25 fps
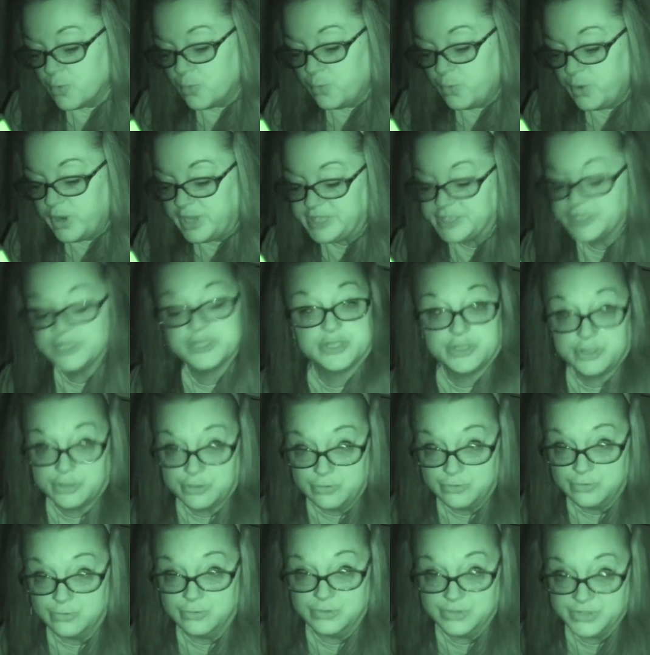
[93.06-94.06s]
Which
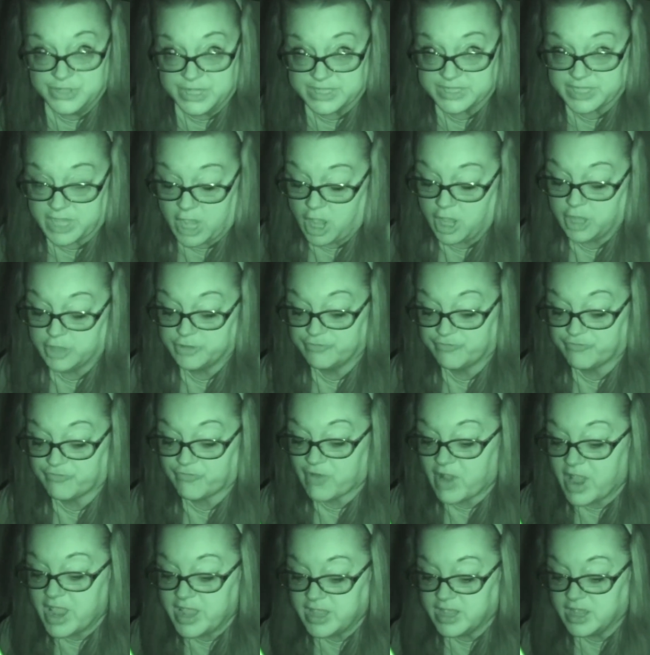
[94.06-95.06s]
tool does
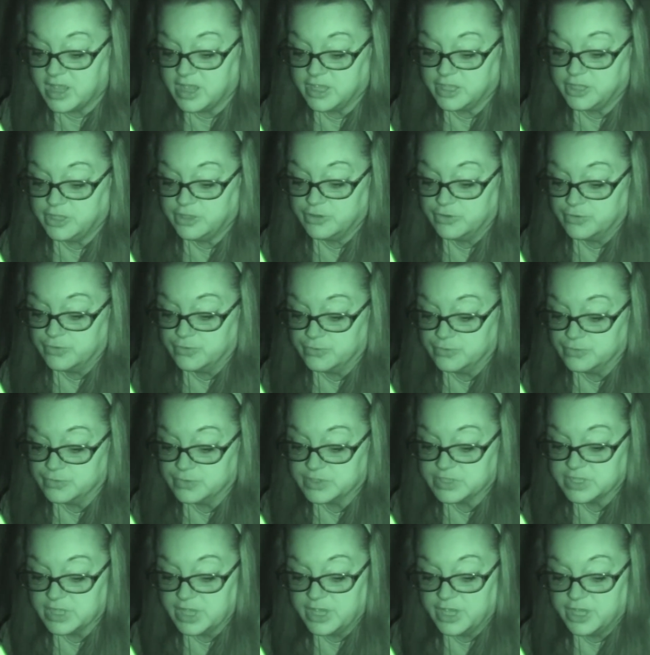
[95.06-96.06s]
Andrea
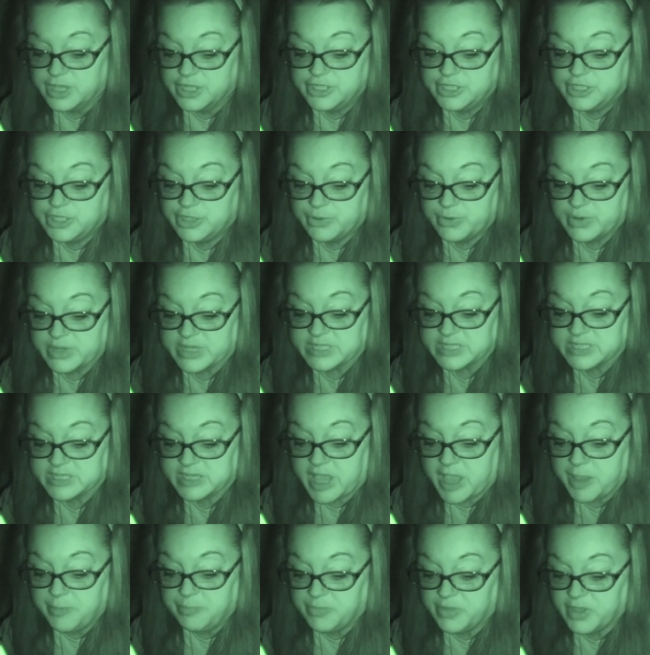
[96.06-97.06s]
use to
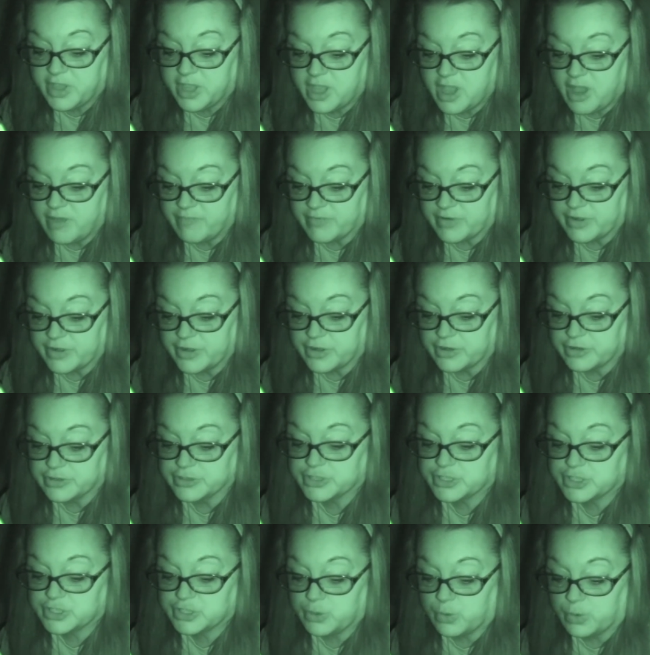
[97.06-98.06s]
escape the
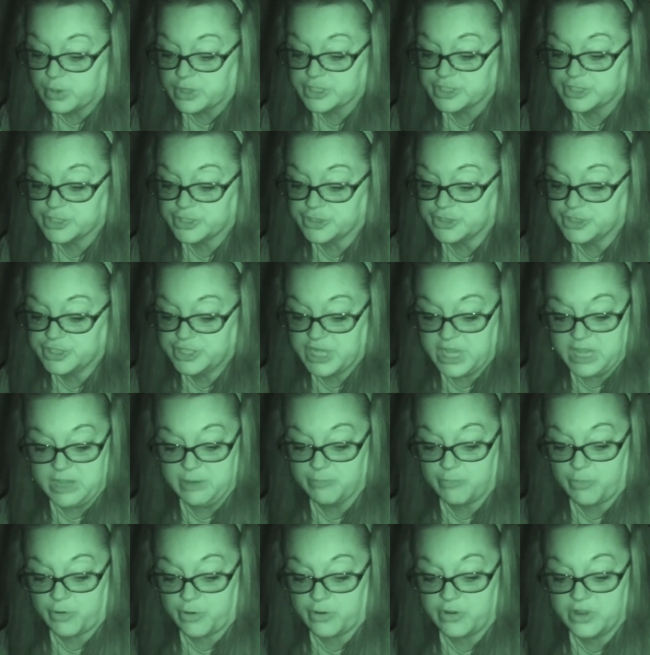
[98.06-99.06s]
governor's torture
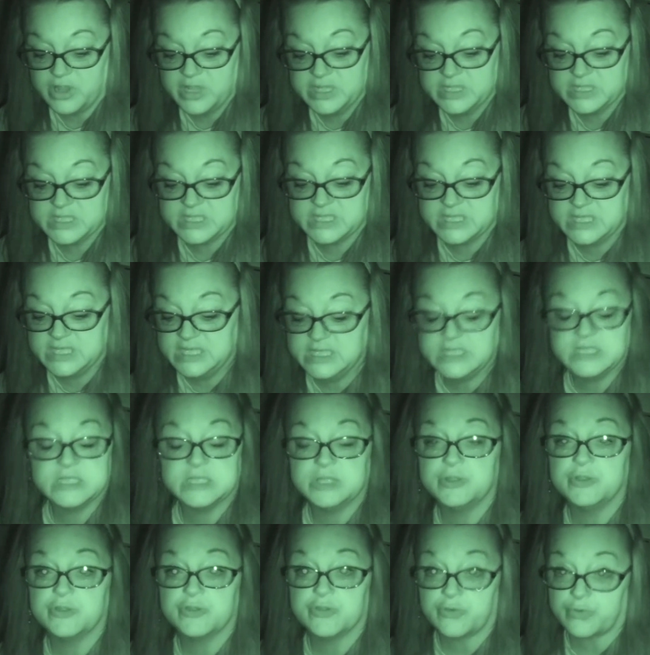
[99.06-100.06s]
chamber in
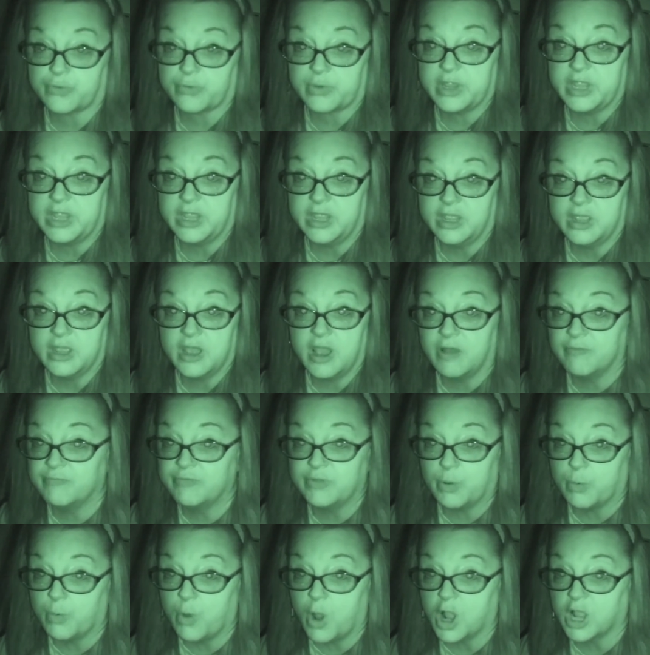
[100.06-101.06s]
season three of
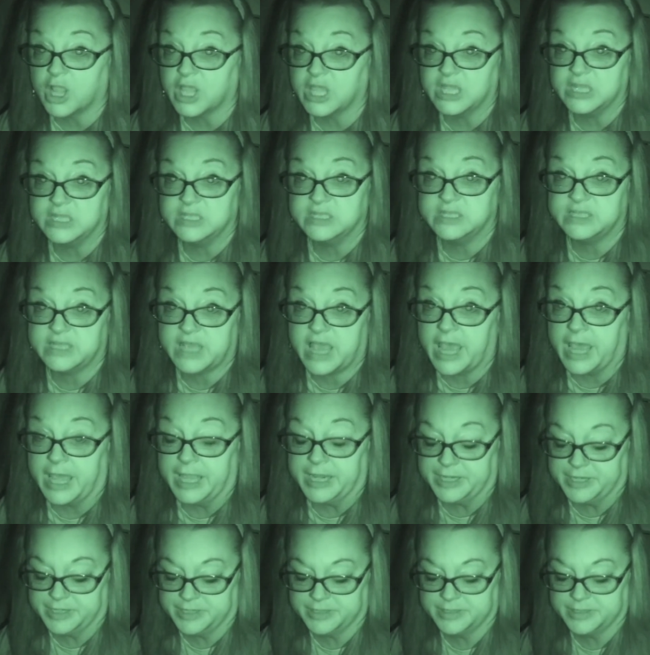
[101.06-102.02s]
The Walking Dead?